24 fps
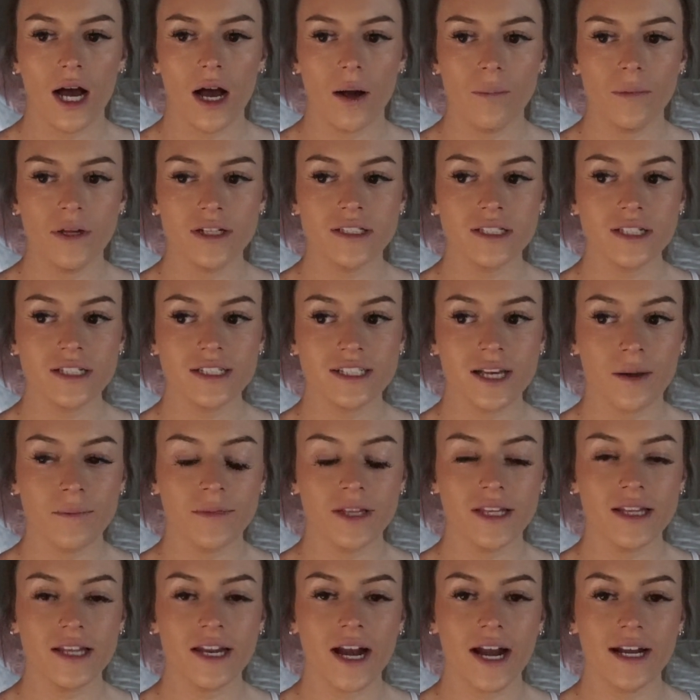This is
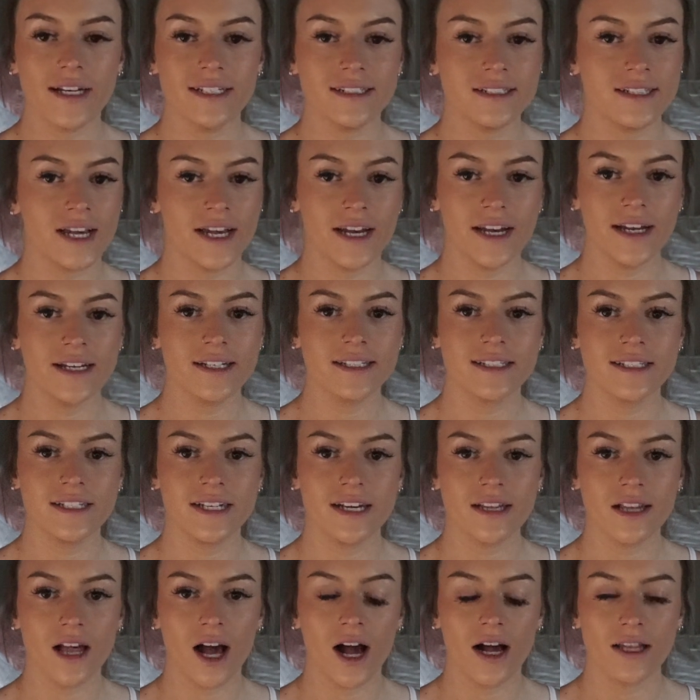something that I didn't see
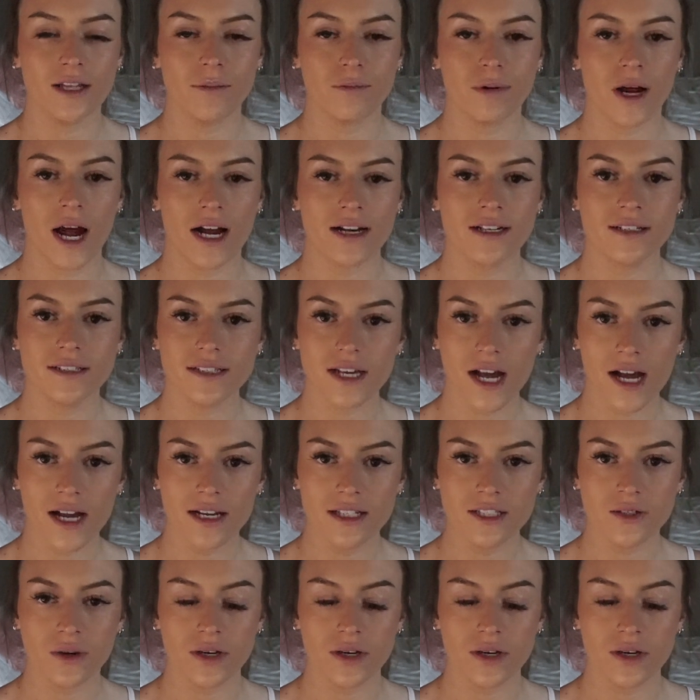a lot on the practice guide,